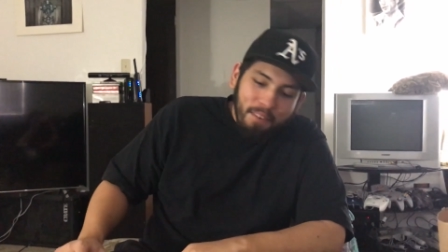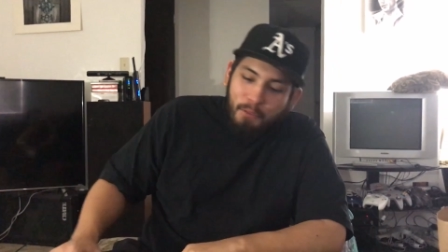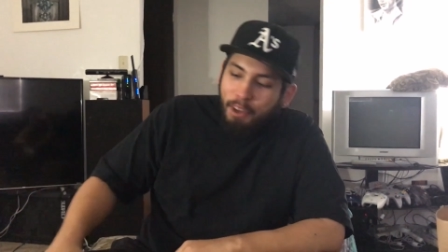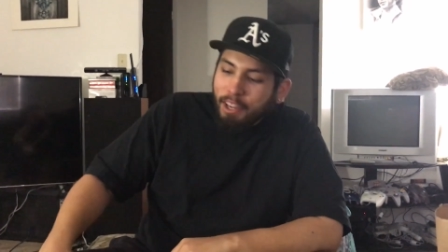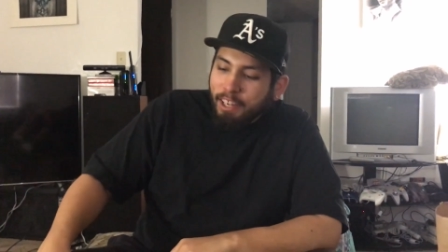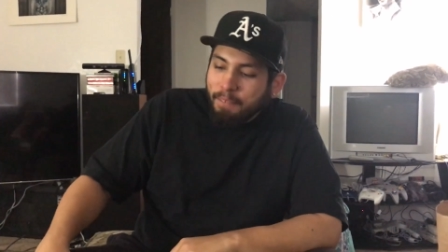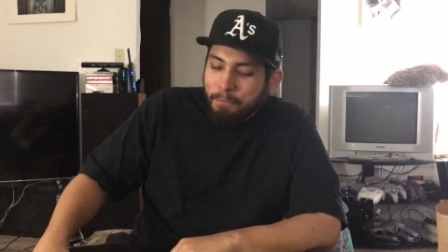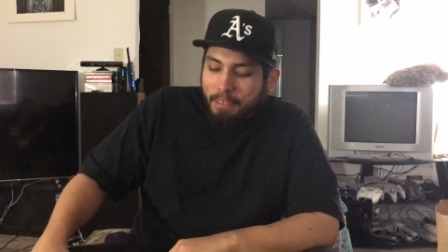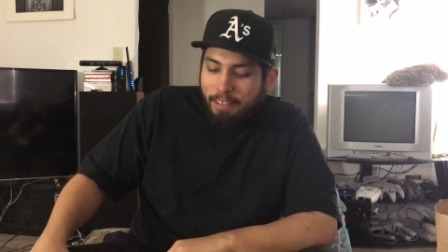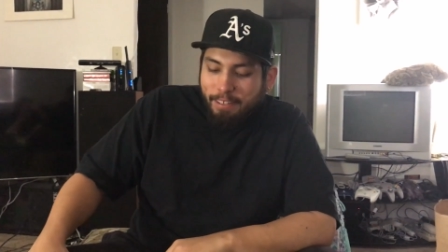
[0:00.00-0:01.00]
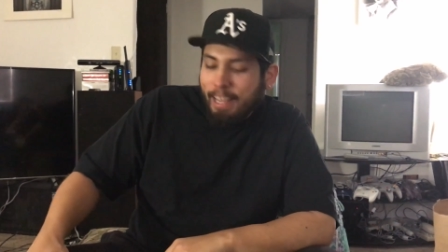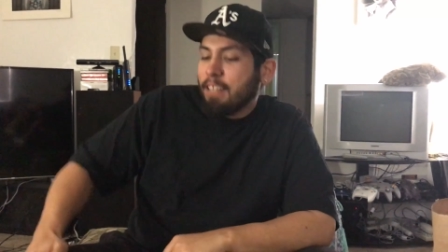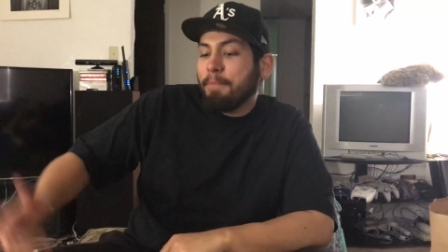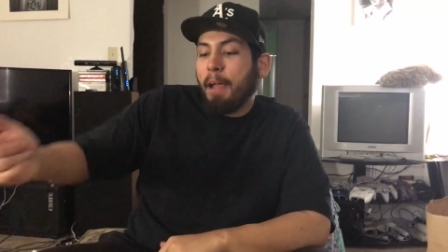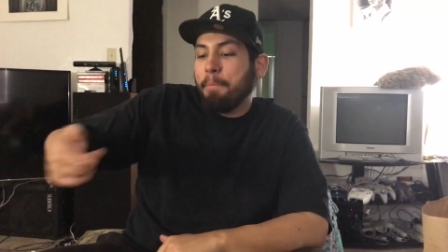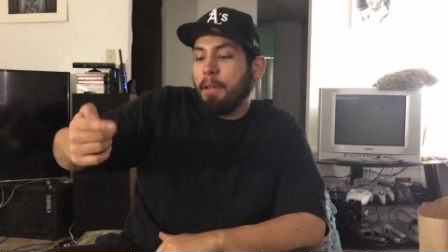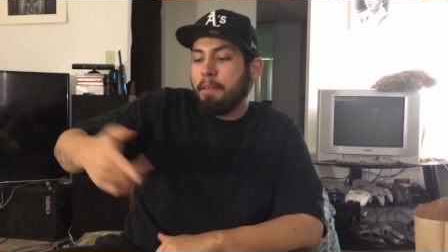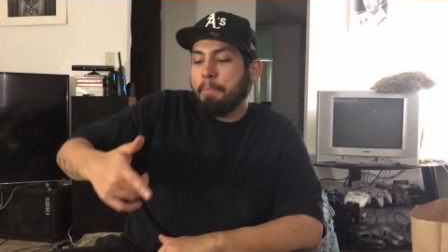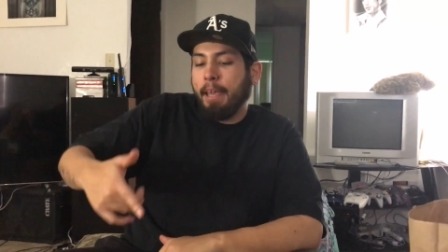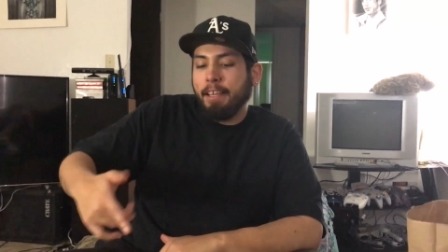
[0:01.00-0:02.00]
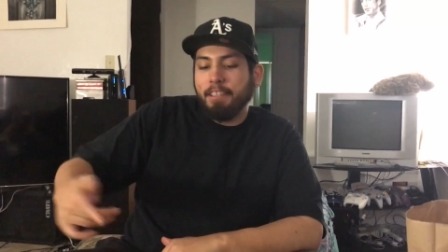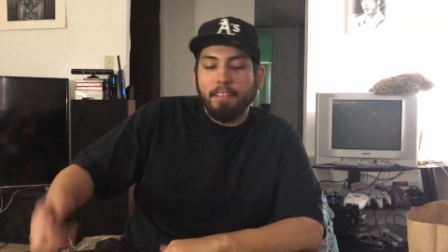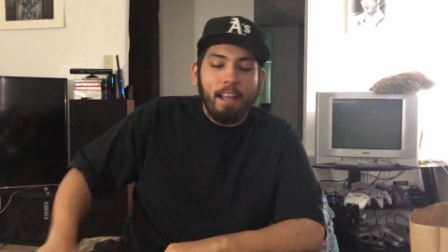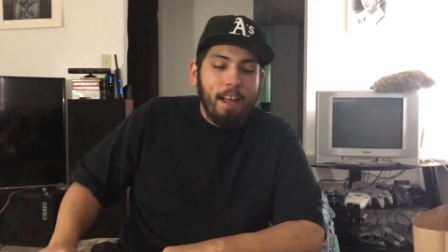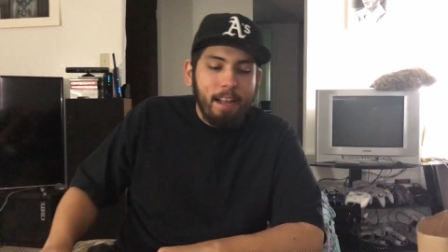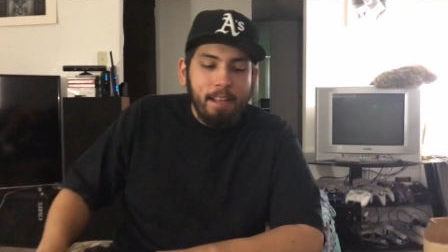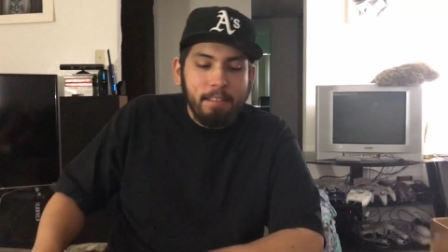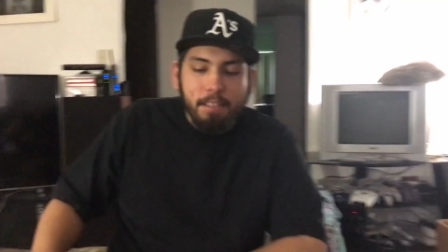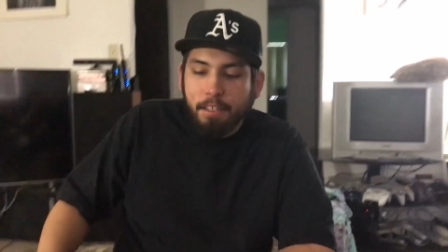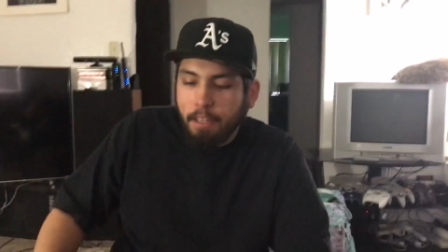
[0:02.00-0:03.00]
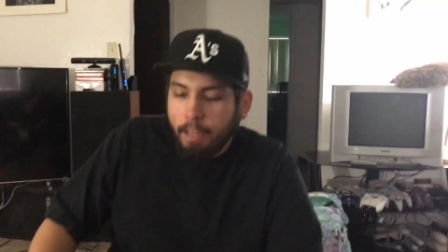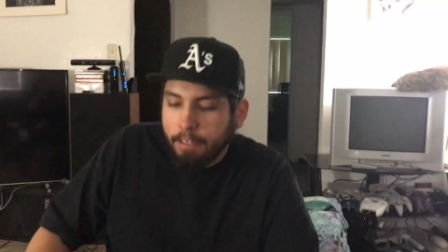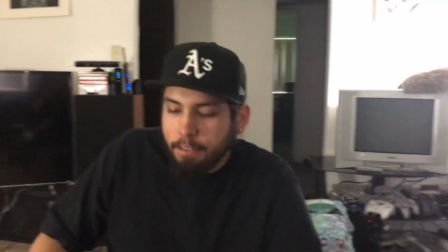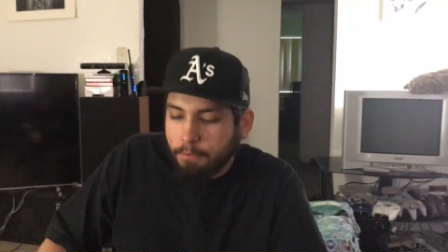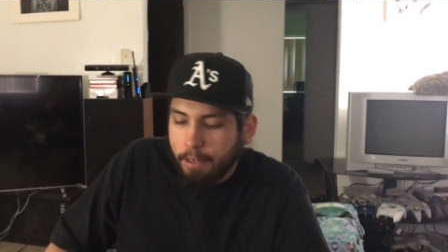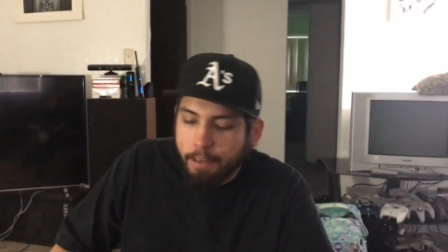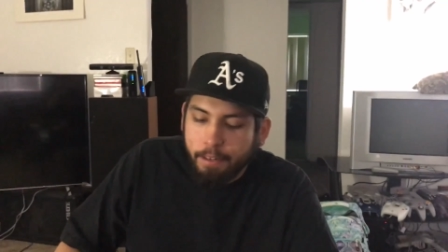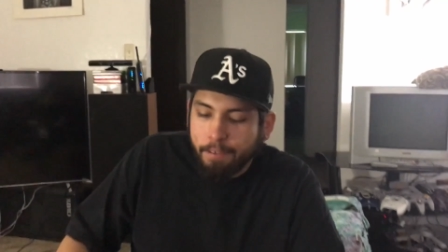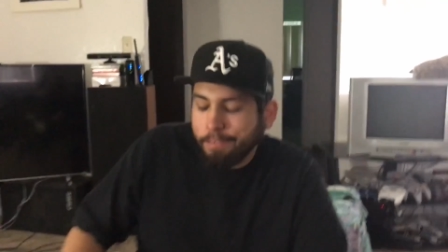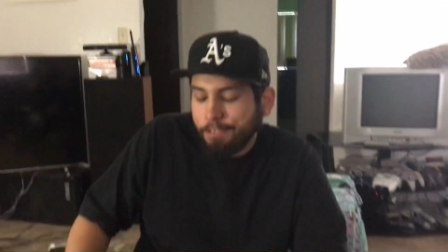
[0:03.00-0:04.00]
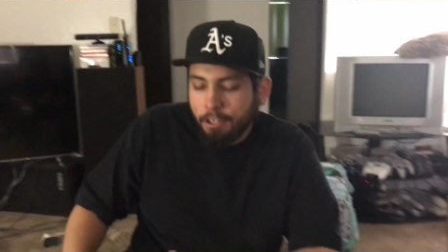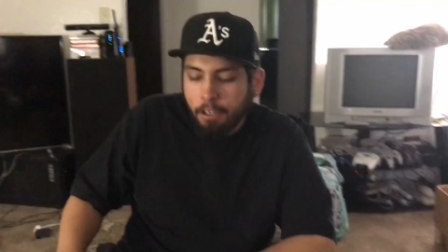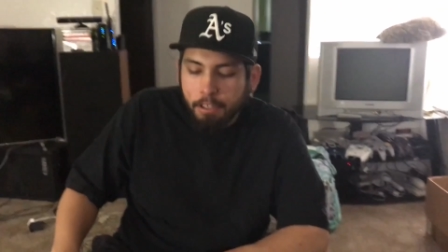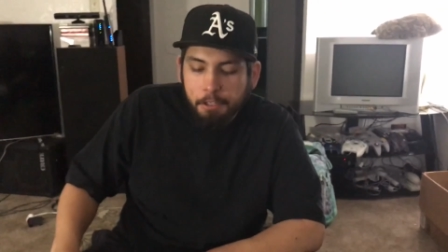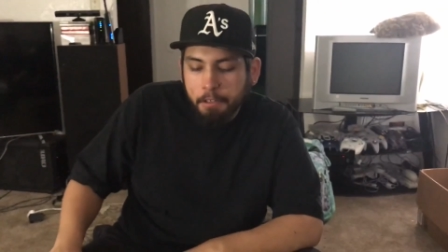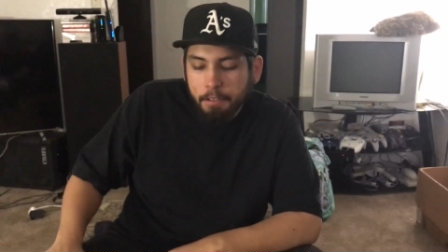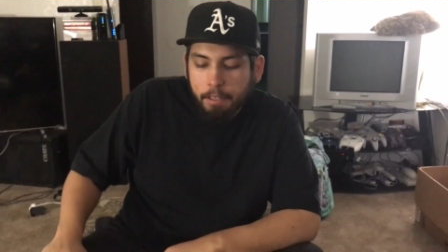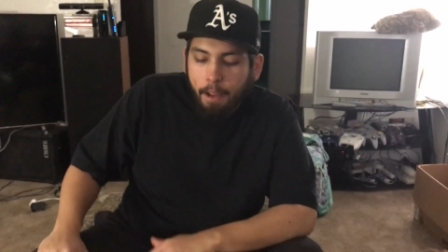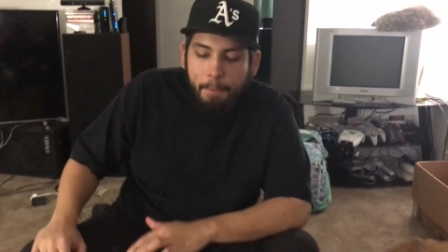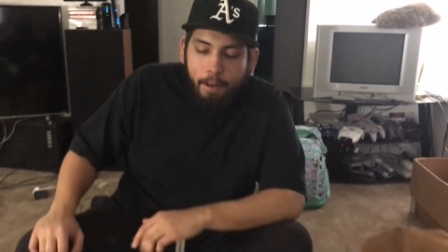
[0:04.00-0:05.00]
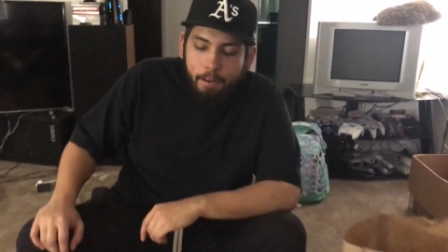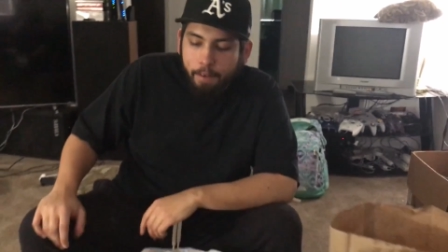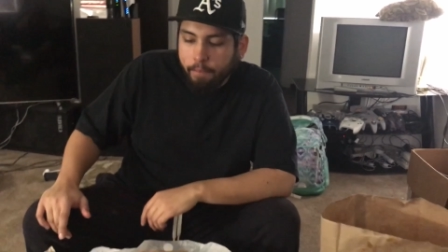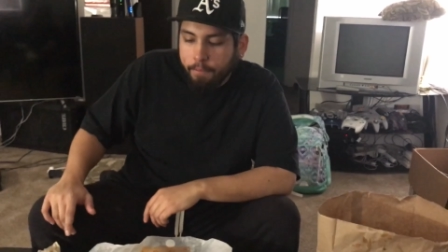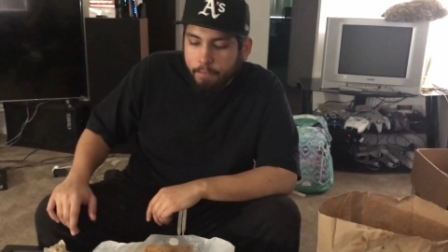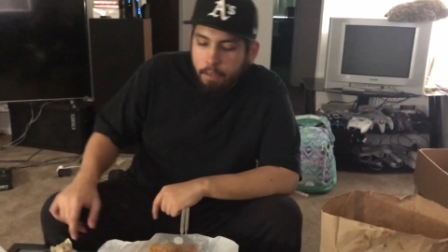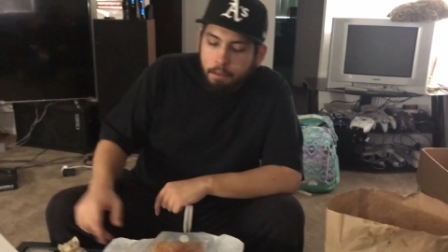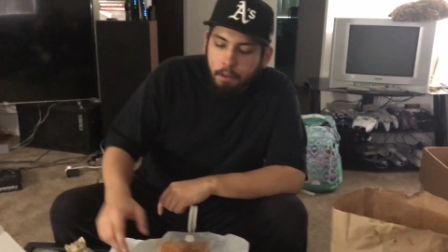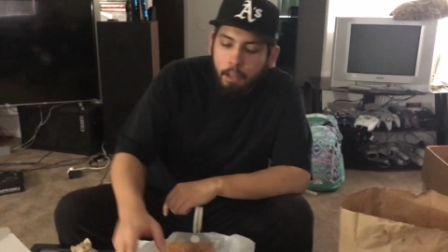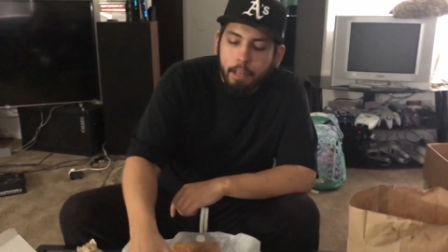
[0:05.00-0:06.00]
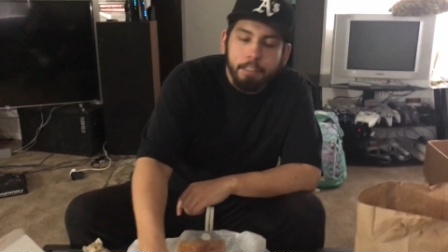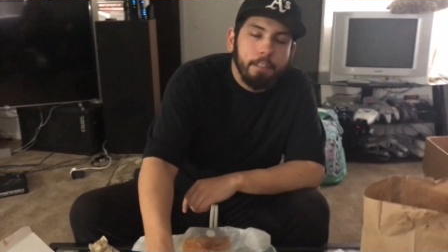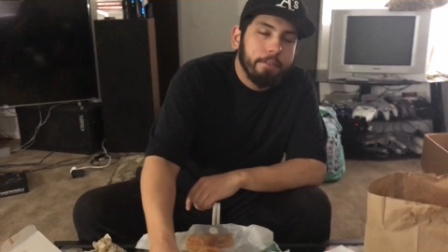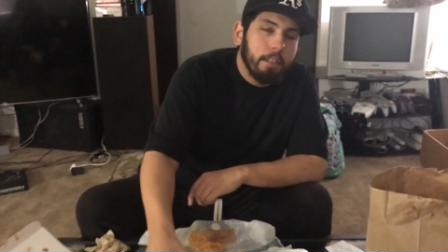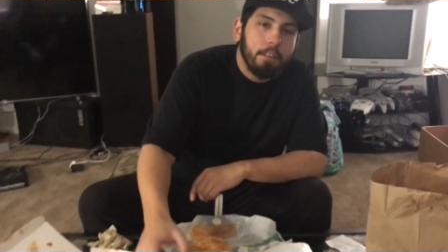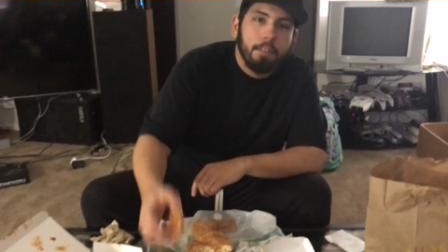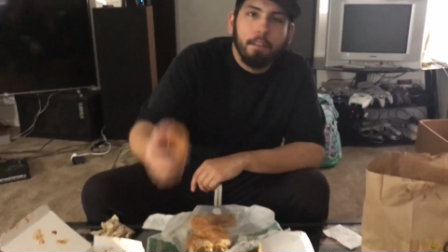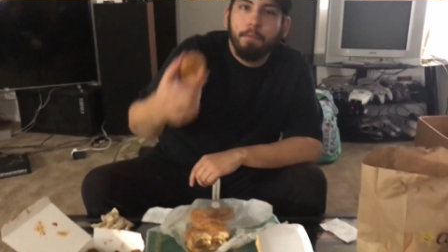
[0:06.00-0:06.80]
well, that's my mukbang, you guys. You know, I just wanted to show you. I'm not gonna review no onion rings. You know